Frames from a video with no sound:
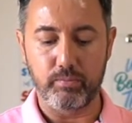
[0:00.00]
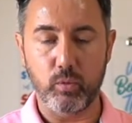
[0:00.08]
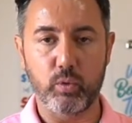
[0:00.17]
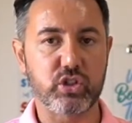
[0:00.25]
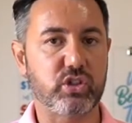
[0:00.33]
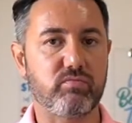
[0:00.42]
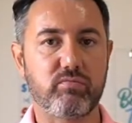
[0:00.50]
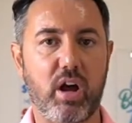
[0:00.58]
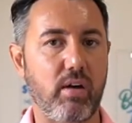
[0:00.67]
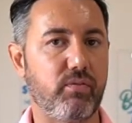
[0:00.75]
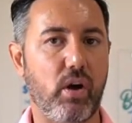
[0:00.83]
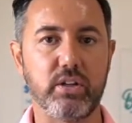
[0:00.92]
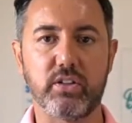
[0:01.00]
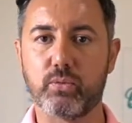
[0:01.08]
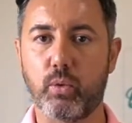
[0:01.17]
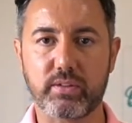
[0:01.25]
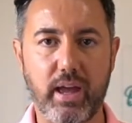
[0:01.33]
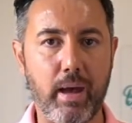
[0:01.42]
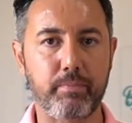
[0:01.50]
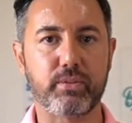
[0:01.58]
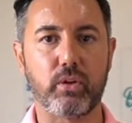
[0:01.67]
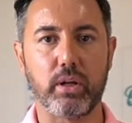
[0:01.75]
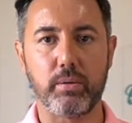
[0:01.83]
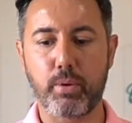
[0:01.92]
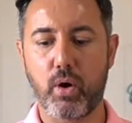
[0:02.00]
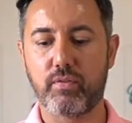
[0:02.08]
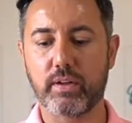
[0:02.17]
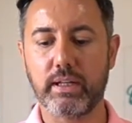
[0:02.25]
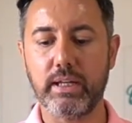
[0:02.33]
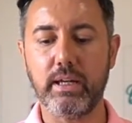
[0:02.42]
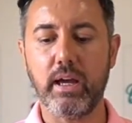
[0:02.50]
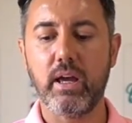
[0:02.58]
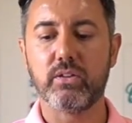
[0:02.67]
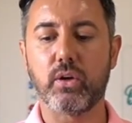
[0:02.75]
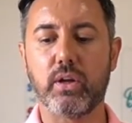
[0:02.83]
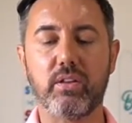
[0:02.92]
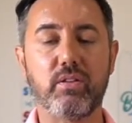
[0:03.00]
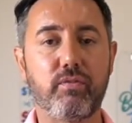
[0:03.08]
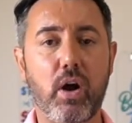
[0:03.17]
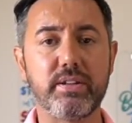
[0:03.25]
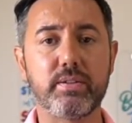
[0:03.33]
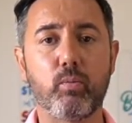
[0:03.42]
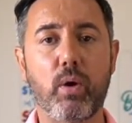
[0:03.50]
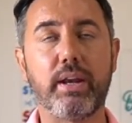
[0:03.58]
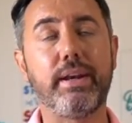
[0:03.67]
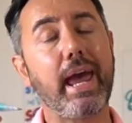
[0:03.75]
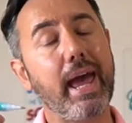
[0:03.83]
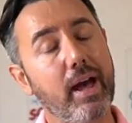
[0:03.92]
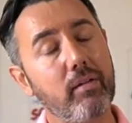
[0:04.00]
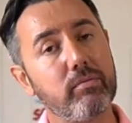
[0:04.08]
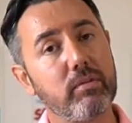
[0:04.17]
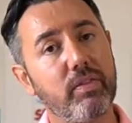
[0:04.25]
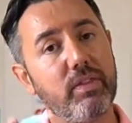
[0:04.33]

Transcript: which I find just works absolutely perfectly. So get the fine tip one now.